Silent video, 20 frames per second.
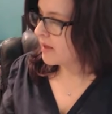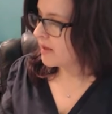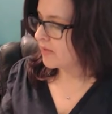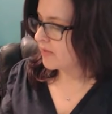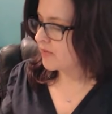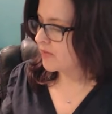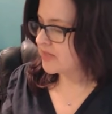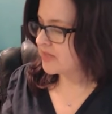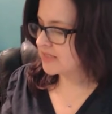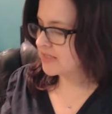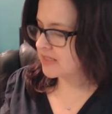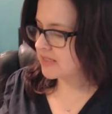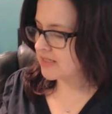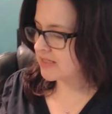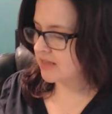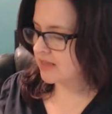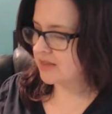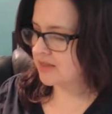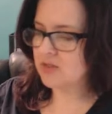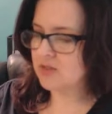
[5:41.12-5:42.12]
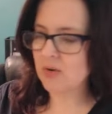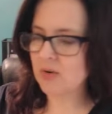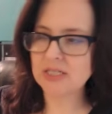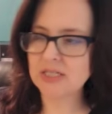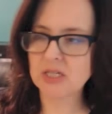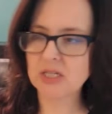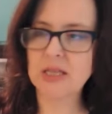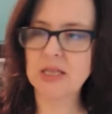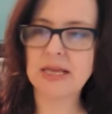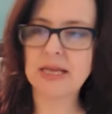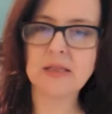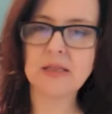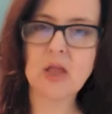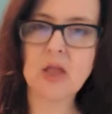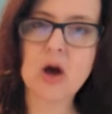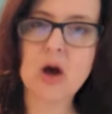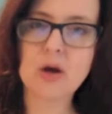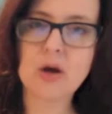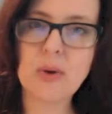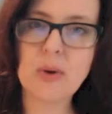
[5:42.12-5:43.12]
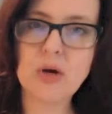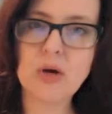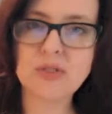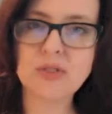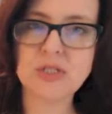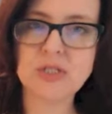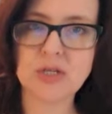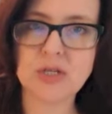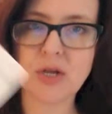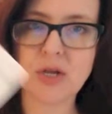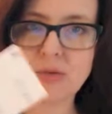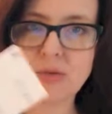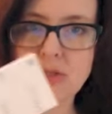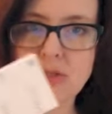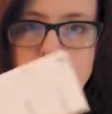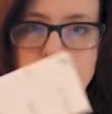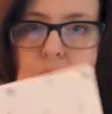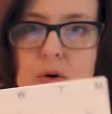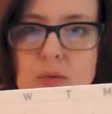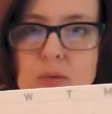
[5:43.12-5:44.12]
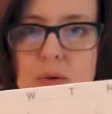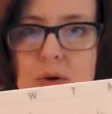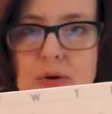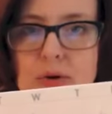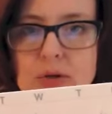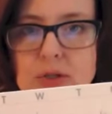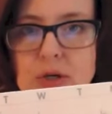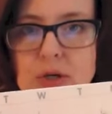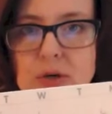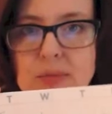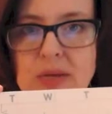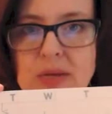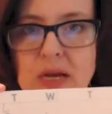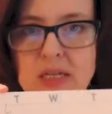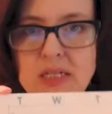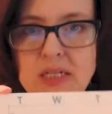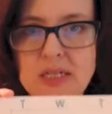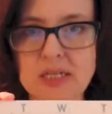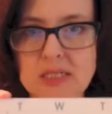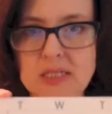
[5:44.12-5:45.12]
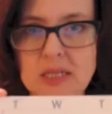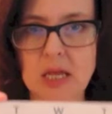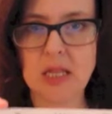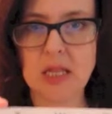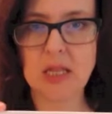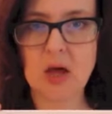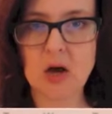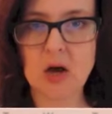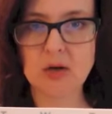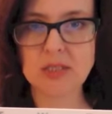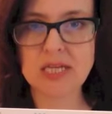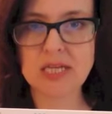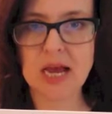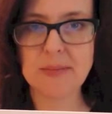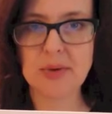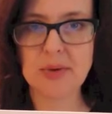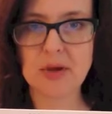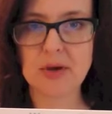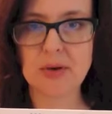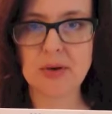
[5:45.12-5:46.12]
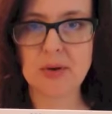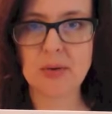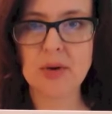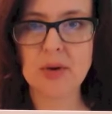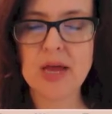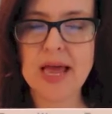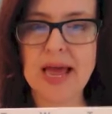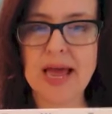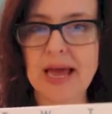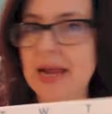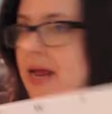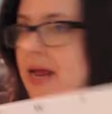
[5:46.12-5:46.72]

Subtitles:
these are actually like long Post-it notes. Laura Roeder turned me onto this a long time ago, and